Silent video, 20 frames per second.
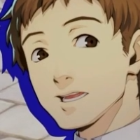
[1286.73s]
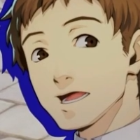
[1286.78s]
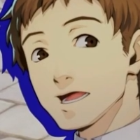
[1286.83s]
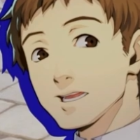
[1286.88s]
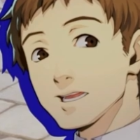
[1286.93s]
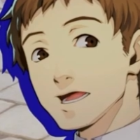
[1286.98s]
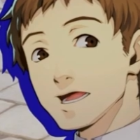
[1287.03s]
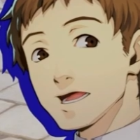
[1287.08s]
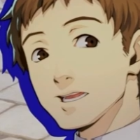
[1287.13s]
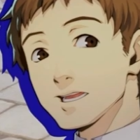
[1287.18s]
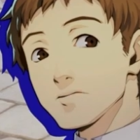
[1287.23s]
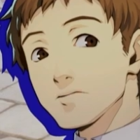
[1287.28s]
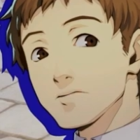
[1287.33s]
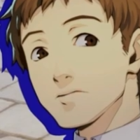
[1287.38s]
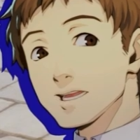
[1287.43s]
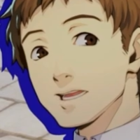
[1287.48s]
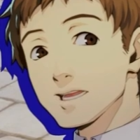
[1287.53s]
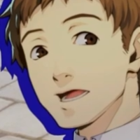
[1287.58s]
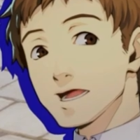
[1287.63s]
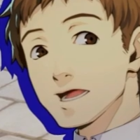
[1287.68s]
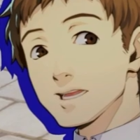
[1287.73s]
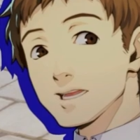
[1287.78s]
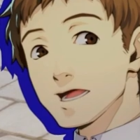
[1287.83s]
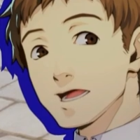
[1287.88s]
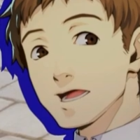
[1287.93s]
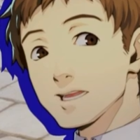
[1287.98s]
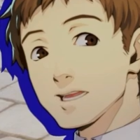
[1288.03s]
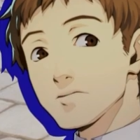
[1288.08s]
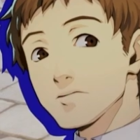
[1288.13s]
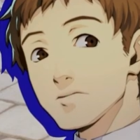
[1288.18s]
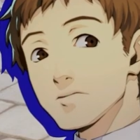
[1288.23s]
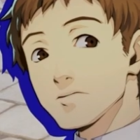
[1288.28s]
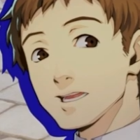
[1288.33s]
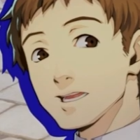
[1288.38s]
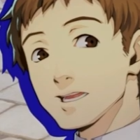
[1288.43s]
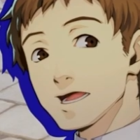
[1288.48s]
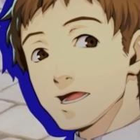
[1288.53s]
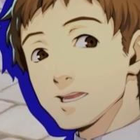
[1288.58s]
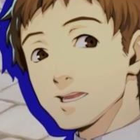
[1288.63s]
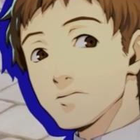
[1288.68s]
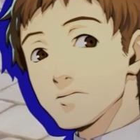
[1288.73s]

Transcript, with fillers: Look in your eye. I'm, I'm Kenchi